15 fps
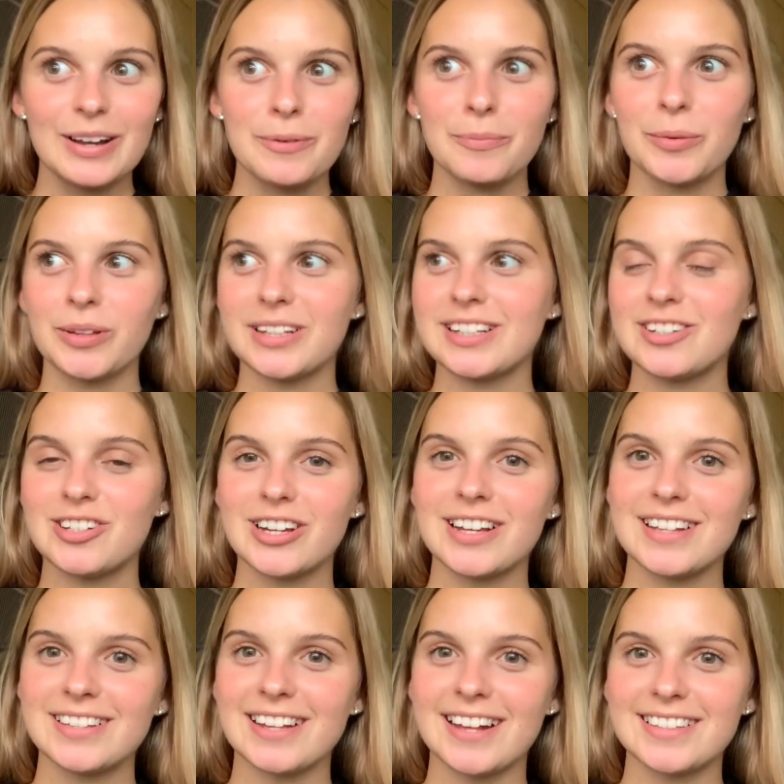but there's a
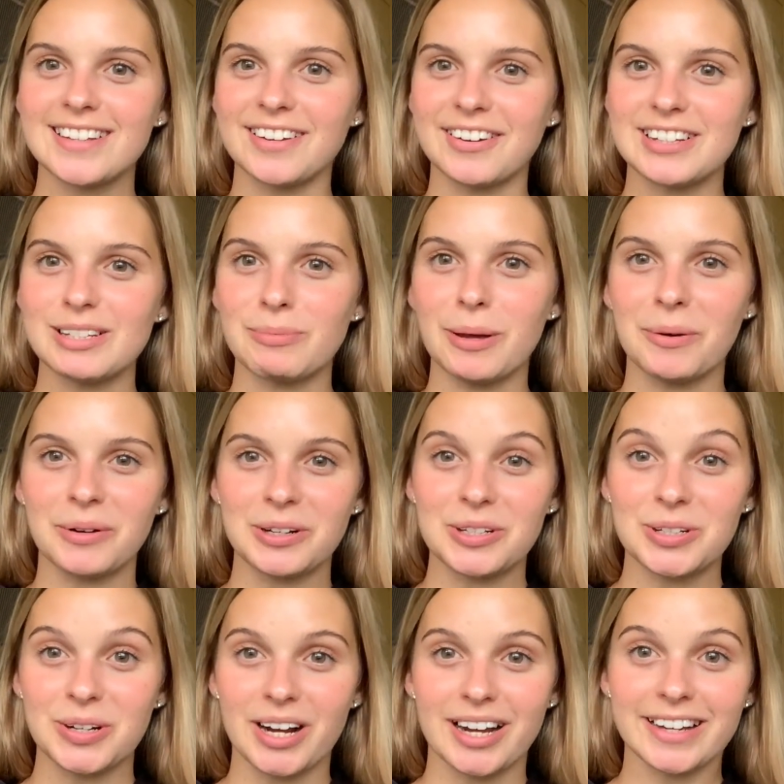chicken satay recipe I want to
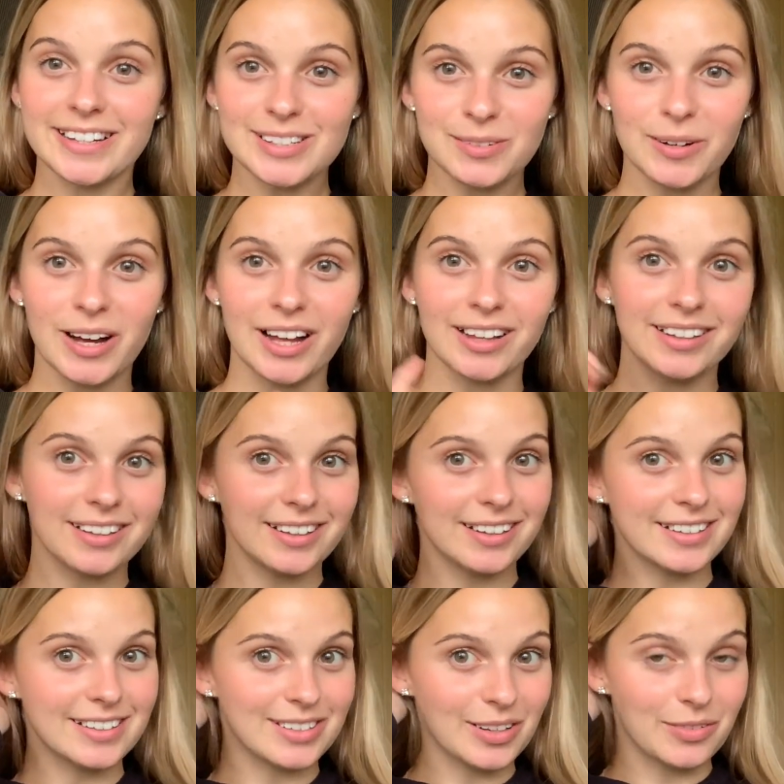try as well
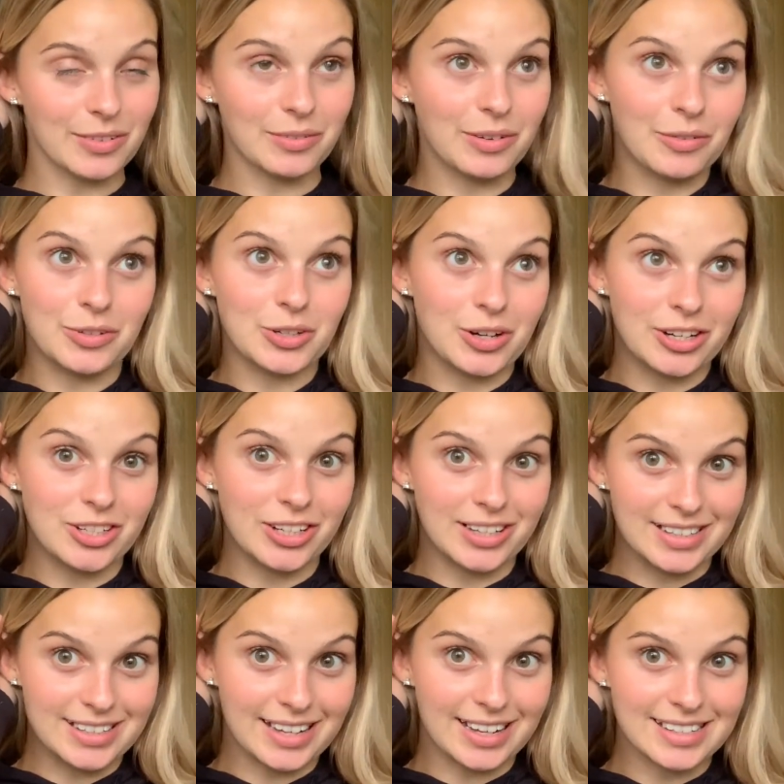because I've never tried chicken
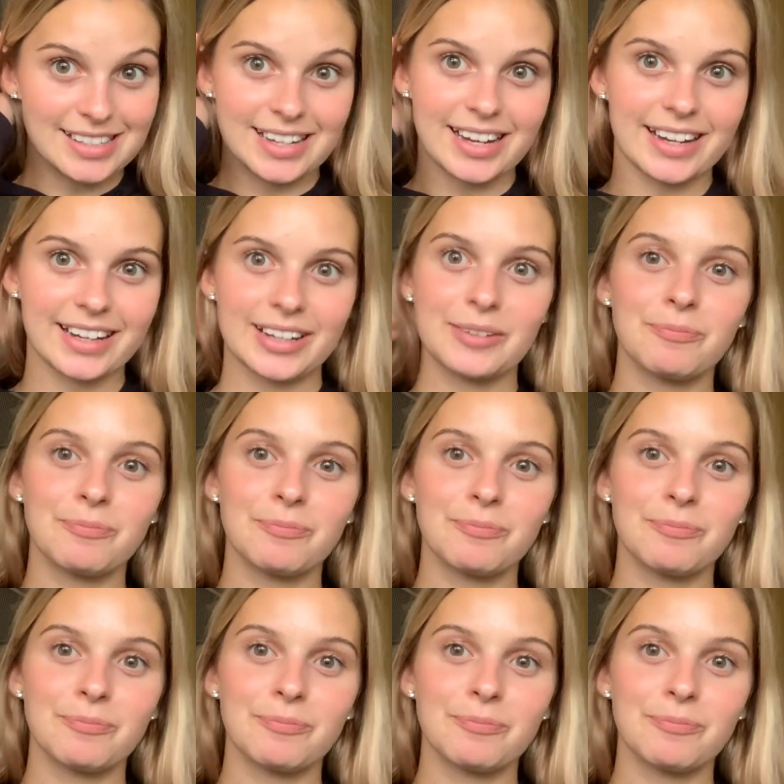satay